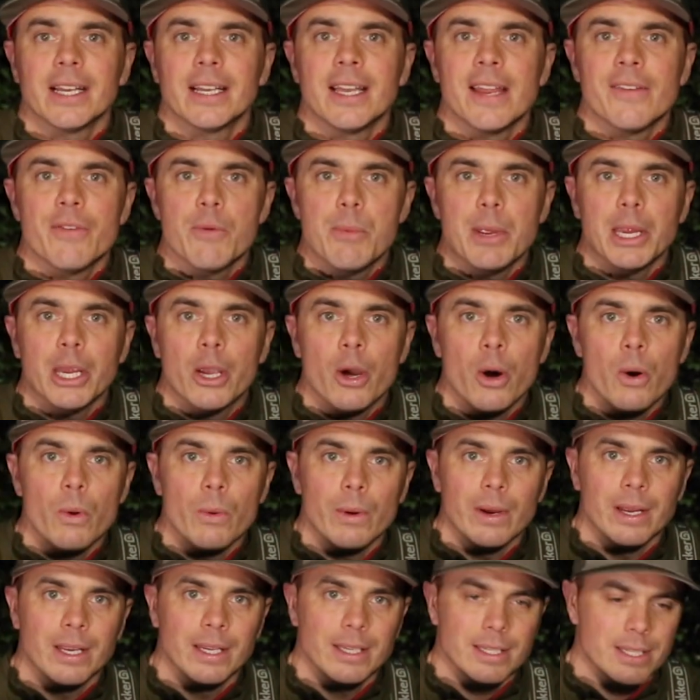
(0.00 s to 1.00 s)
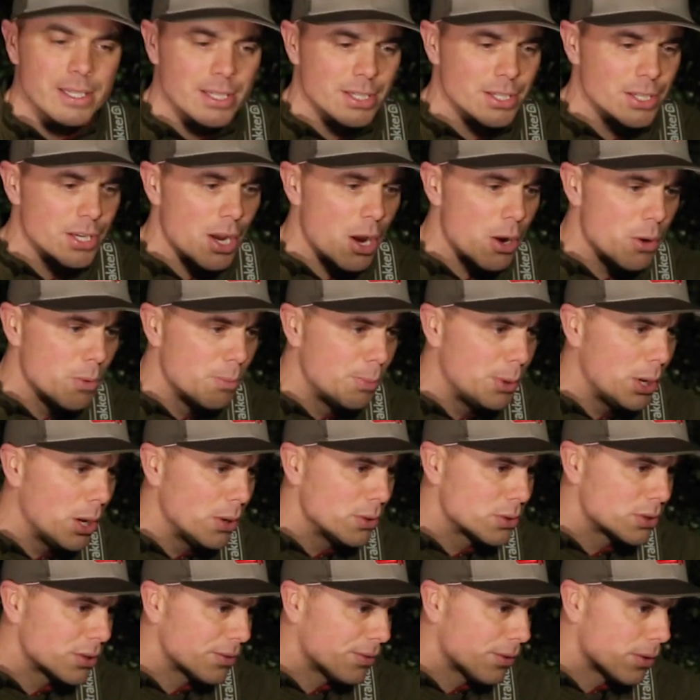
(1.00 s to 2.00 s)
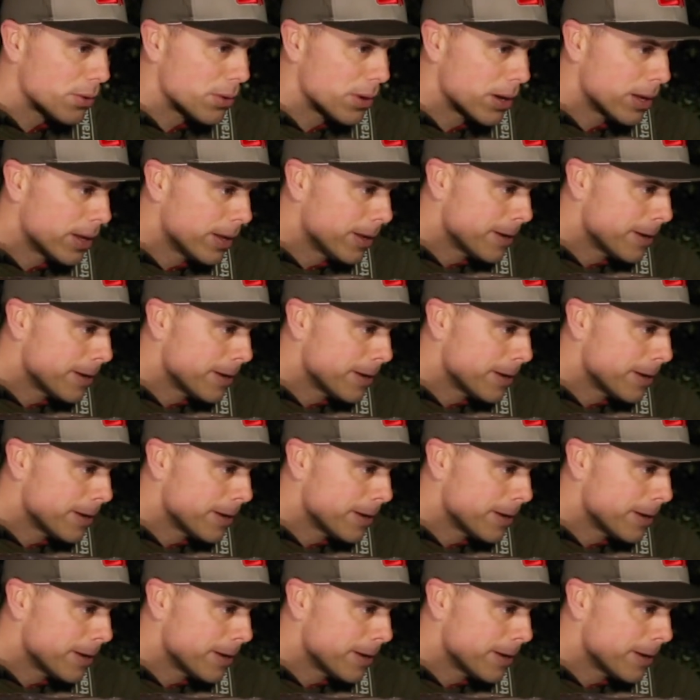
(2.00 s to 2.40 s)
had never been caught. It's so beautiful.